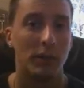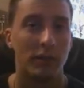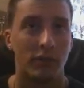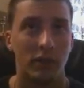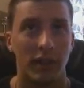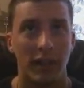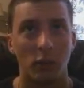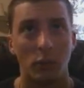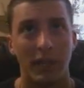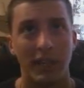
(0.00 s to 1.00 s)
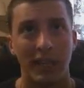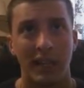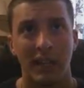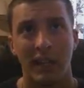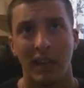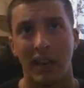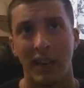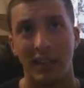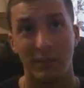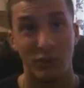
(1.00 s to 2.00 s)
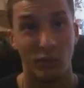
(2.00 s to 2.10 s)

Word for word: for like a week, uh,